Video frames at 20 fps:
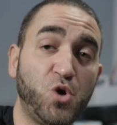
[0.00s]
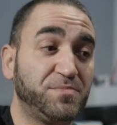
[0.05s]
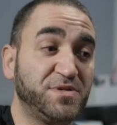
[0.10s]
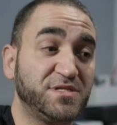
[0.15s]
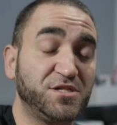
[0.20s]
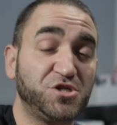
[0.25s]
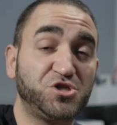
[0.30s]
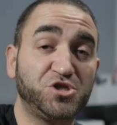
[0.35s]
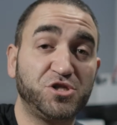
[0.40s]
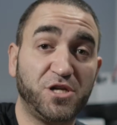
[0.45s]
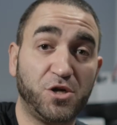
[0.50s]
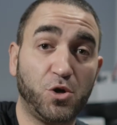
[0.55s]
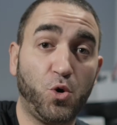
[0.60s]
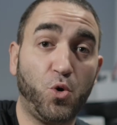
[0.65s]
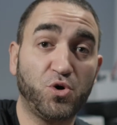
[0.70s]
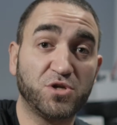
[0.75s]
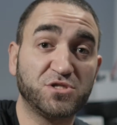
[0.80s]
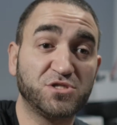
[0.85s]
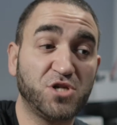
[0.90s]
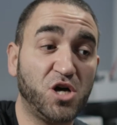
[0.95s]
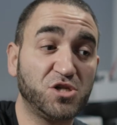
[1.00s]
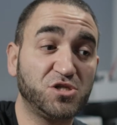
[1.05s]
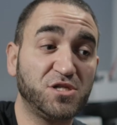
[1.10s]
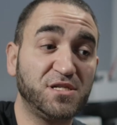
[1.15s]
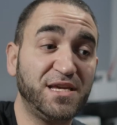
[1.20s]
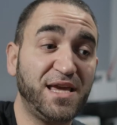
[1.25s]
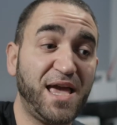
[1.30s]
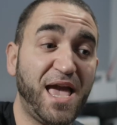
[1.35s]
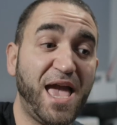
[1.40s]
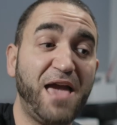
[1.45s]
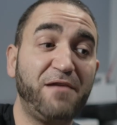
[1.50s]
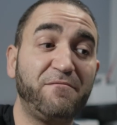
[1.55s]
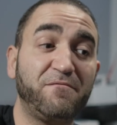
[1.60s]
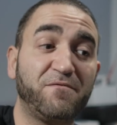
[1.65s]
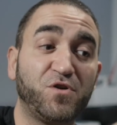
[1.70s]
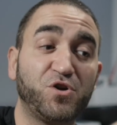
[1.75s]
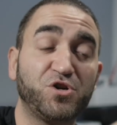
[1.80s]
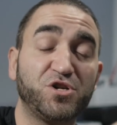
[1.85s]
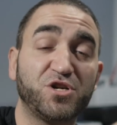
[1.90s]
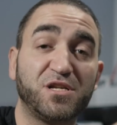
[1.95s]
position it horizontally and
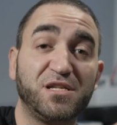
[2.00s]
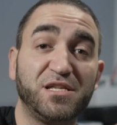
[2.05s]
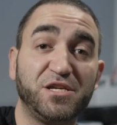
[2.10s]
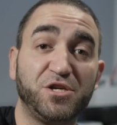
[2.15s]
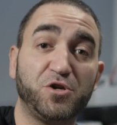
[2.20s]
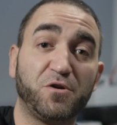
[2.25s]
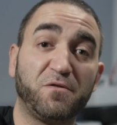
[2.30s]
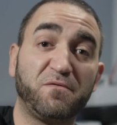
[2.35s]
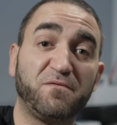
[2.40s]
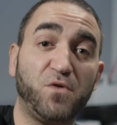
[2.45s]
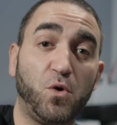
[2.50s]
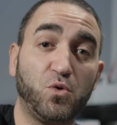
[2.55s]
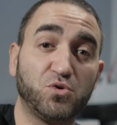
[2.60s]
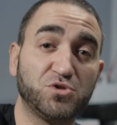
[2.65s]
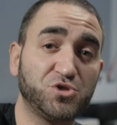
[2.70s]
vertically, your phone.